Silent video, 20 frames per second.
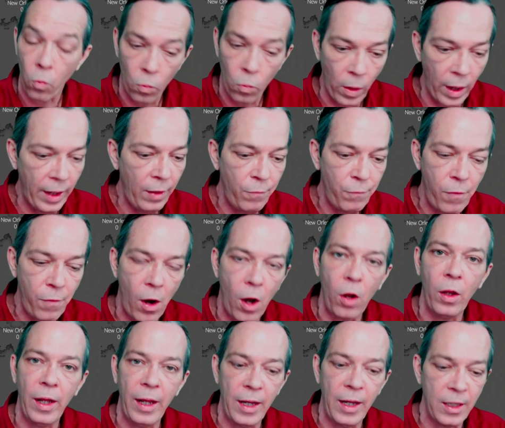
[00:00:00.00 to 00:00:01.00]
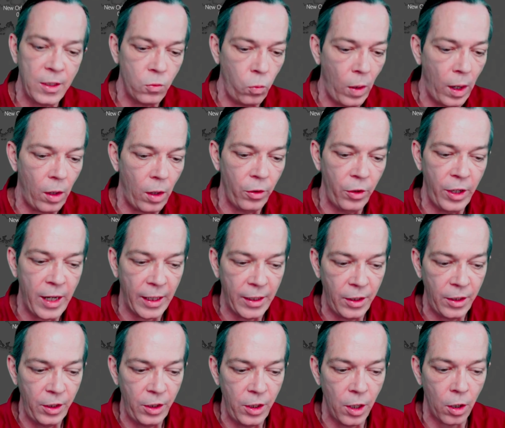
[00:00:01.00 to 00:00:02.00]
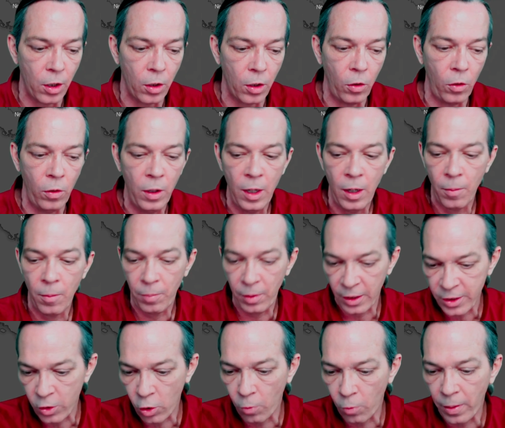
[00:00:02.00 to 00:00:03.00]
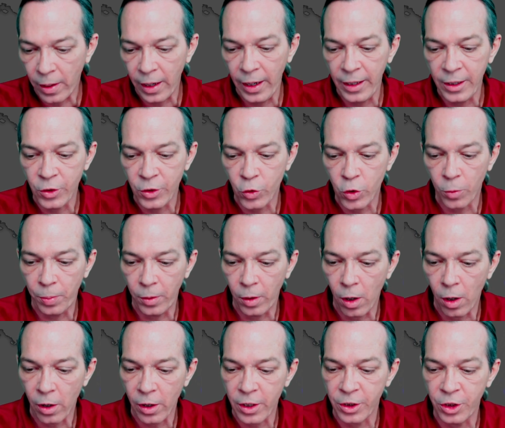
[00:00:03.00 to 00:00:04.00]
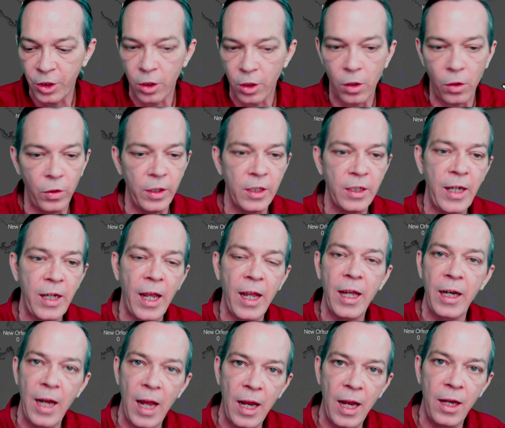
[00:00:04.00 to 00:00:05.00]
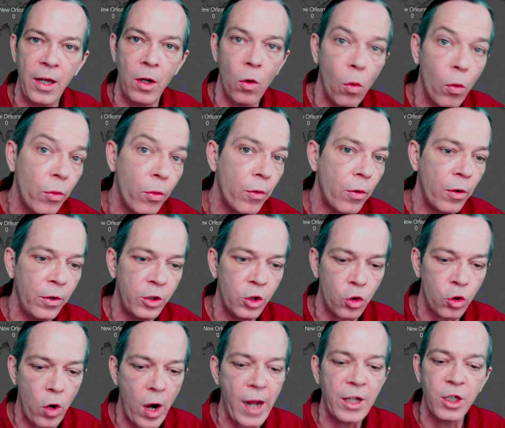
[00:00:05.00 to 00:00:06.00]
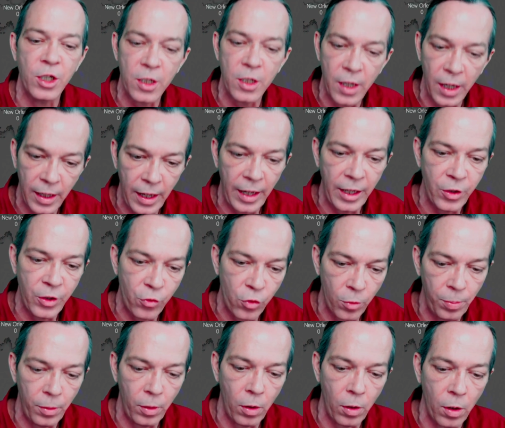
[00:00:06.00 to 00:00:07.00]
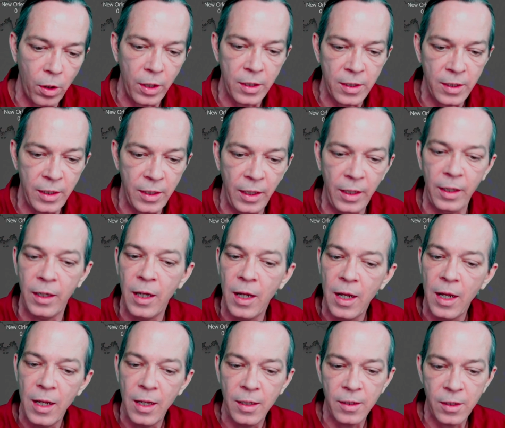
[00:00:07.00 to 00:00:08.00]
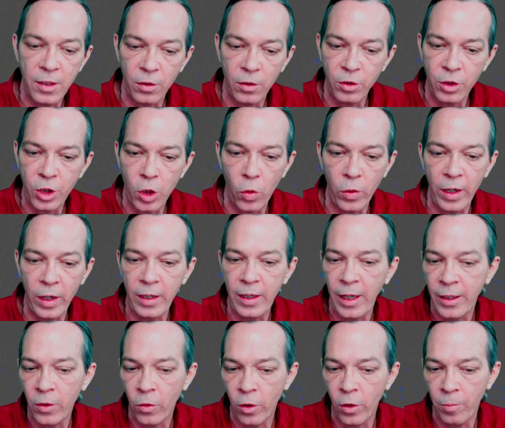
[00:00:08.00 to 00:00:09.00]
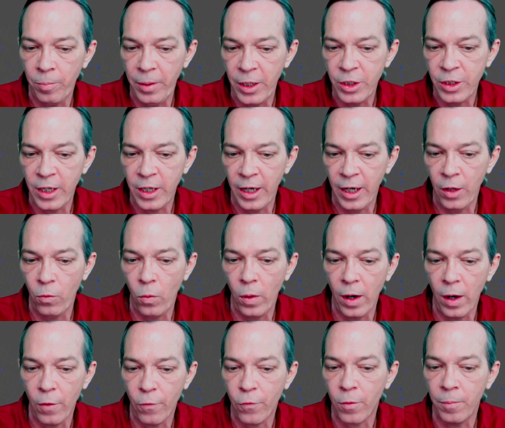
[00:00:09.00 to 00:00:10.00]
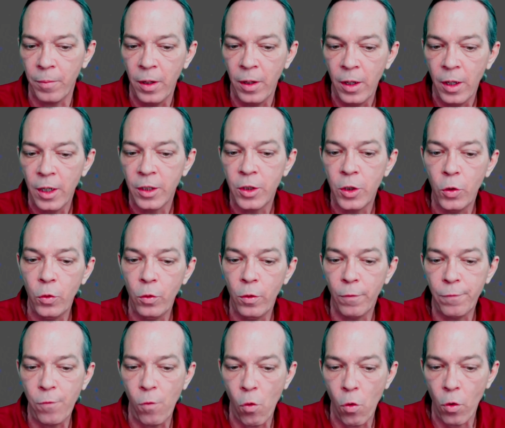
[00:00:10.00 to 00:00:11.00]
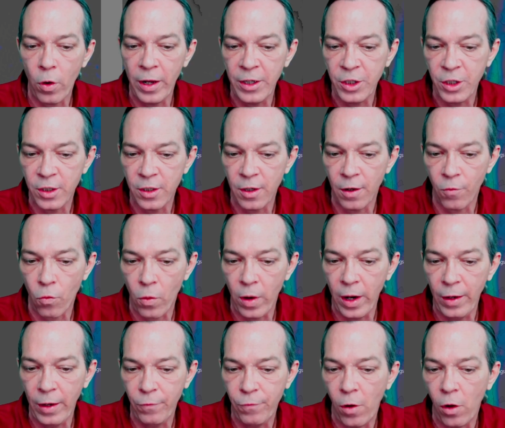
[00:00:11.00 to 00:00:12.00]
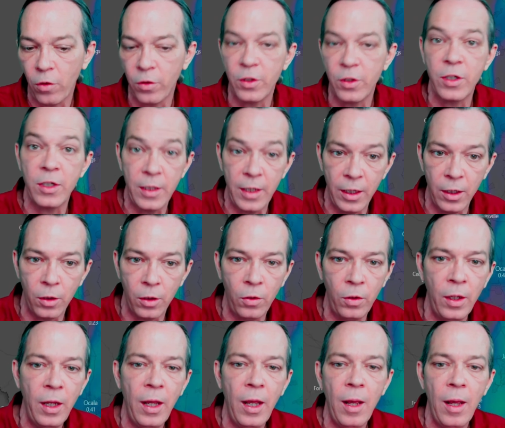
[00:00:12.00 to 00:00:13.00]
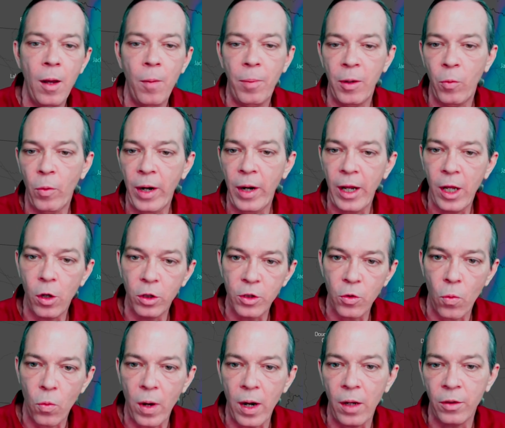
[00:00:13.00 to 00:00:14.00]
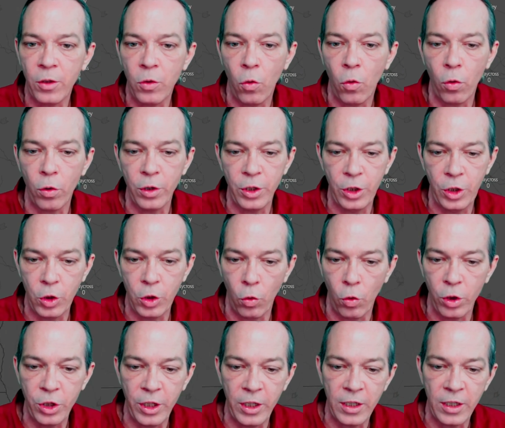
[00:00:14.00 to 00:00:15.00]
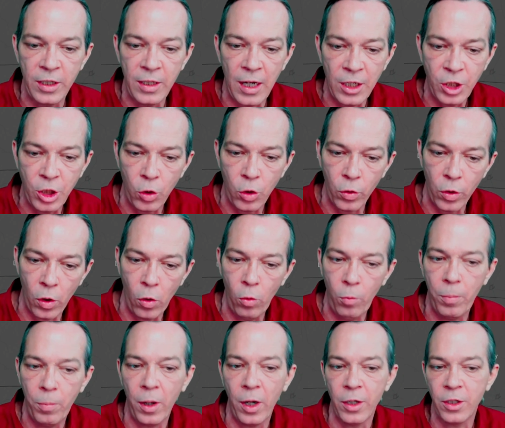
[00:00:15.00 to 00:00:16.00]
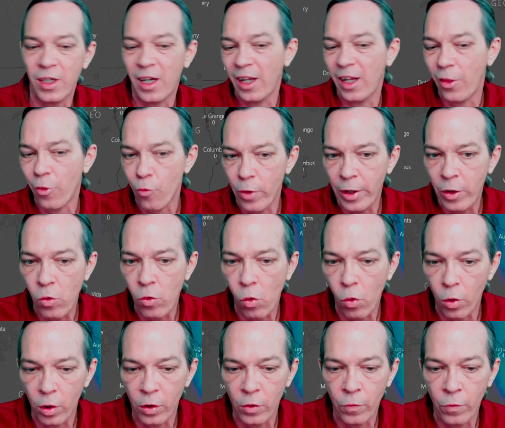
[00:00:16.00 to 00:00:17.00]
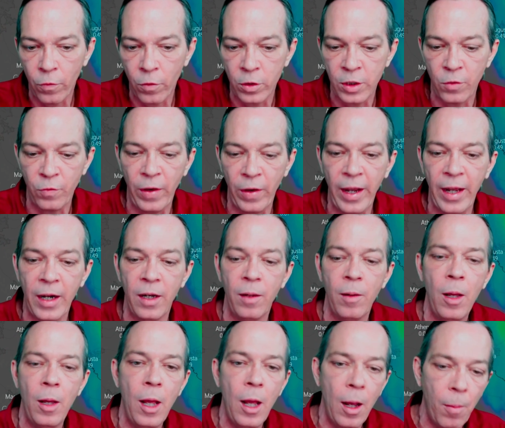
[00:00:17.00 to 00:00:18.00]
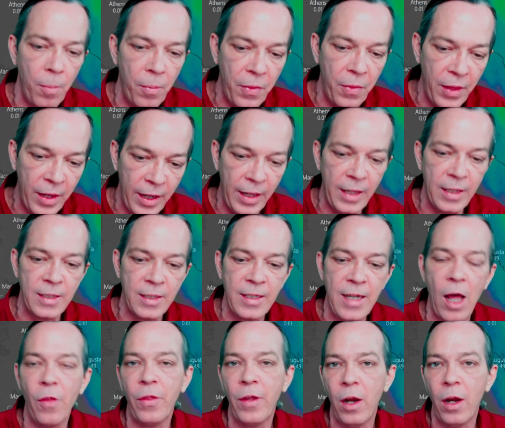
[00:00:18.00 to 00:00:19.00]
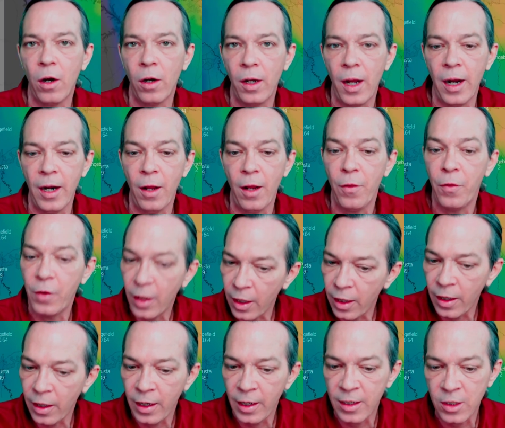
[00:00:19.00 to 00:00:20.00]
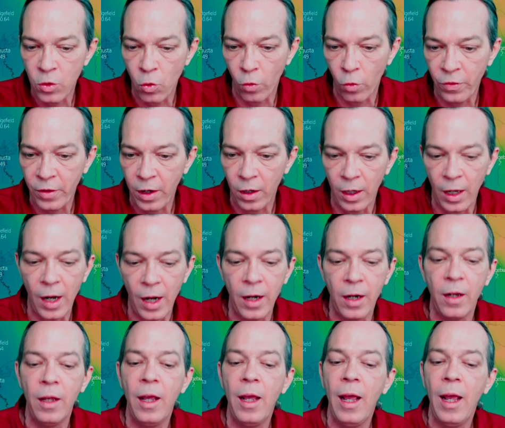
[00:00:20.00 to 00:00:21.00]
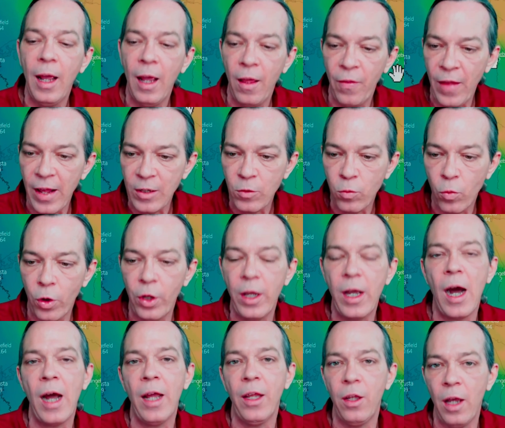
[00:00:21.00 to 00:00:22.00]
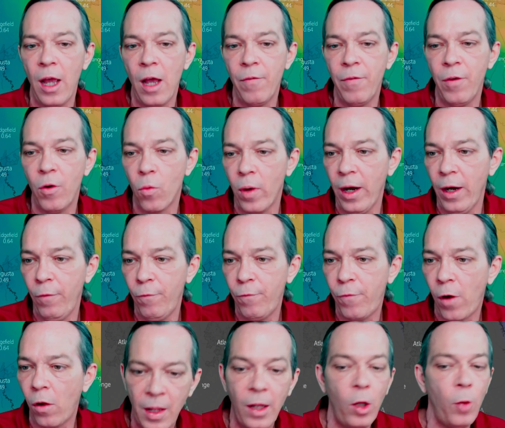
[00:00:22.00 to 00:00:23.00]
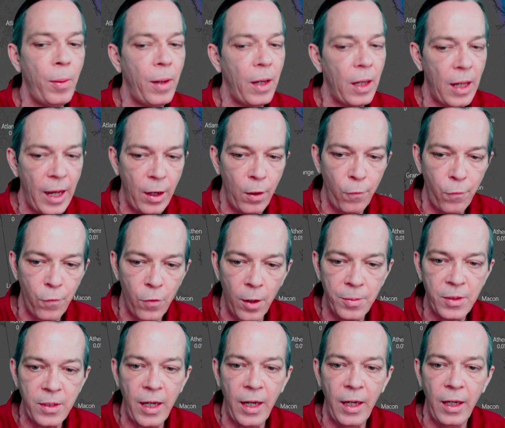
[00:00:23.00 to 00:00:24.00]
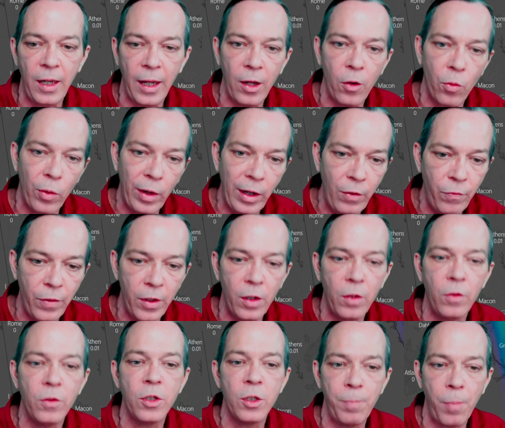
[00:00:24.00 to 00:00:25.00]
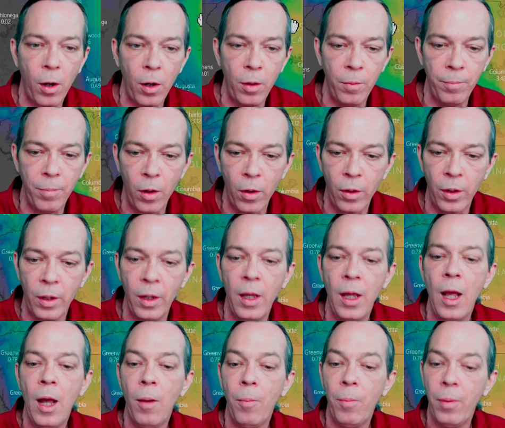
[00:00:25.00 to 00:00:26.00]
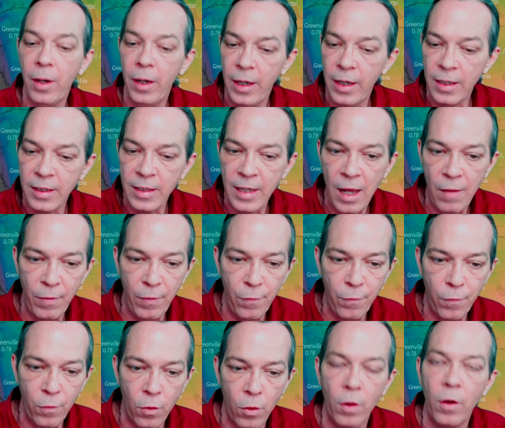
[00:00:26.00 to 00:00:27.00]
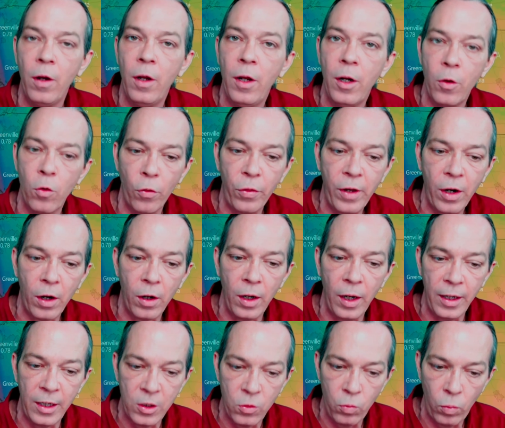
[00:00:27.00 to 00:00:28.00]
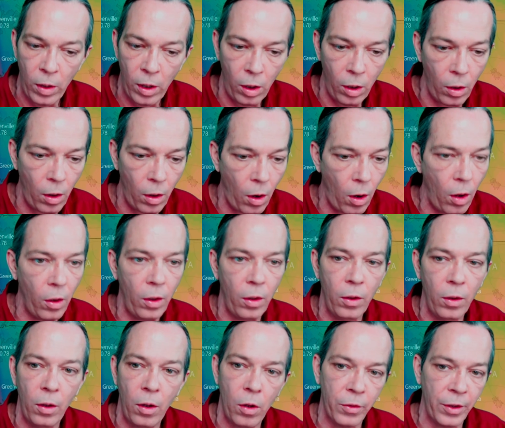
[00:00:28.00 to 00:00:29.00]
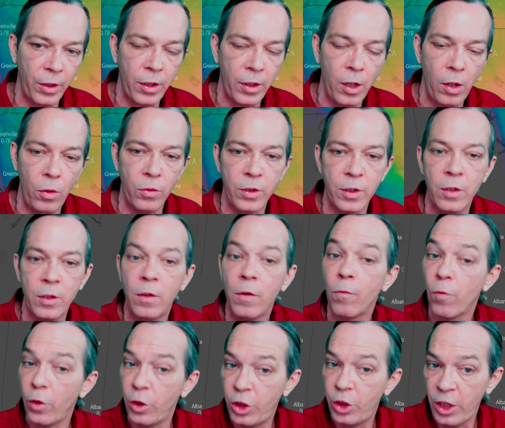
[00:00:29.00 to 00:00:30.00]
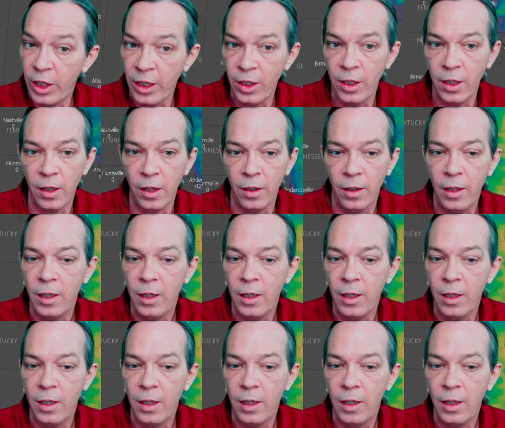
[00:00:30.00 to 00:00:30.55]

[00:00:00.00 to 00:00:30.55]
Rainfall as well. You got the Euro, but let's go by HRRR because Euro is taking that northern track just like HRRR is seen. Still showing at Daytona Beach getting anywhere from 2 to 4 inches of rainfall still. But when it goes around towards Georgia, it's not showing a whole bunch, like 3/4 for Savannah. Then it hits South Carolina, then it hits North Carolina, and that's where you got your heavy rainfall. A little bit lighter for upstate like Greenville, Spartanburg, but it is heavy for North Carolina as well, all along the coast. Virginia,